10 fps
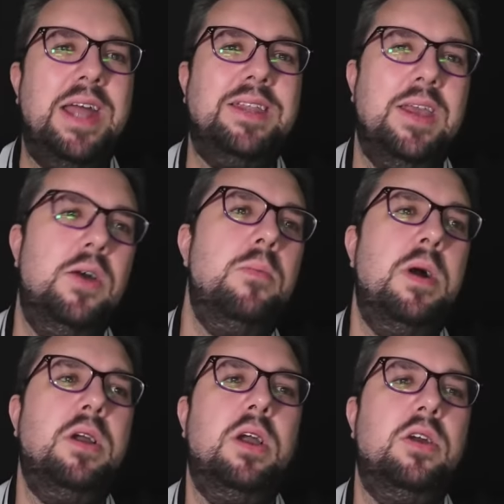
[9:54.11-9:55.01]
and
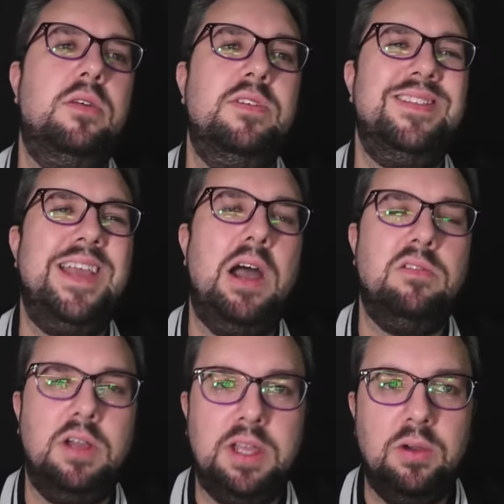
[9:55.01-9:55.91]
Killmonger can obviously
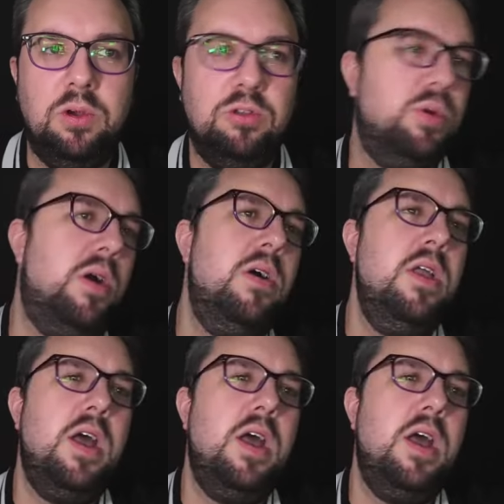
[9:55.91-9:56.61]
outright kill her as well.